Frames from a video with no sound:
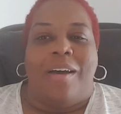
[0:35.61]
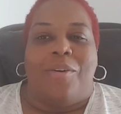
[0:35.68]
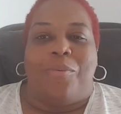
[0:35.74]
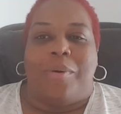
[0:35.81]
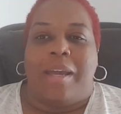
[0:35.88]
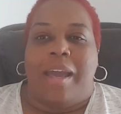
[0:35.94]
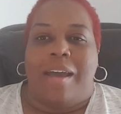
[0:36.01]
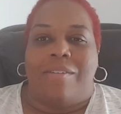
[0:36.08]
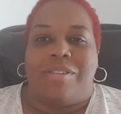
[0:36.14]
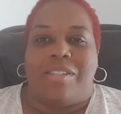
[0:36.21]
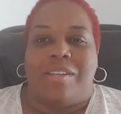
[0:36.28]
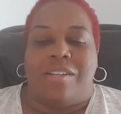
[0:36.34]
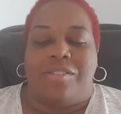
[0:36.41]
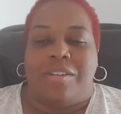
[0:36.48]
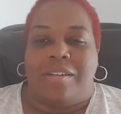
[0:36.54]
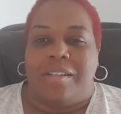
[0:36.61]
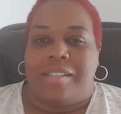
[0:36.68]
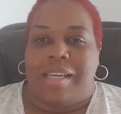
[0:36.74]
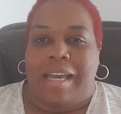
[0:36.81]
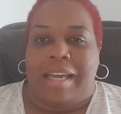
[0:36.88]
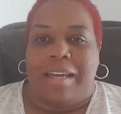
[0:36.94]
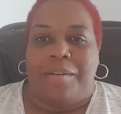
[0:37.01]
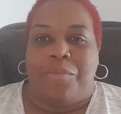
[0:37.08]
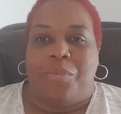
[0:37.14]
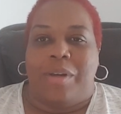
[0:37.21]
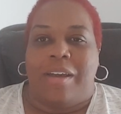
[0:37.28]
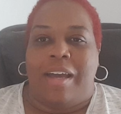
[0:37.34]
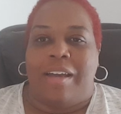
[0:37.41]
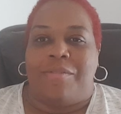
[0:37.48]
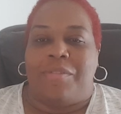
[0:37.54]
we have such a good time
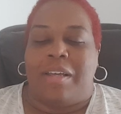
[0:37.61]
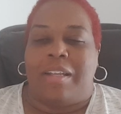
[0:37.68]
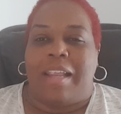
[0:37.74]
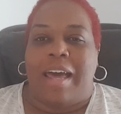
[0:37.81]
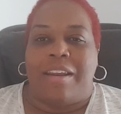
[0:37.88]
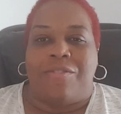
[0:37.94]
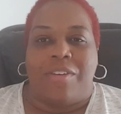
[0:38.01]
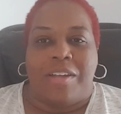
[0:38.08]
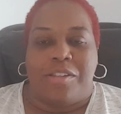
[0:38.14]
we have a lot of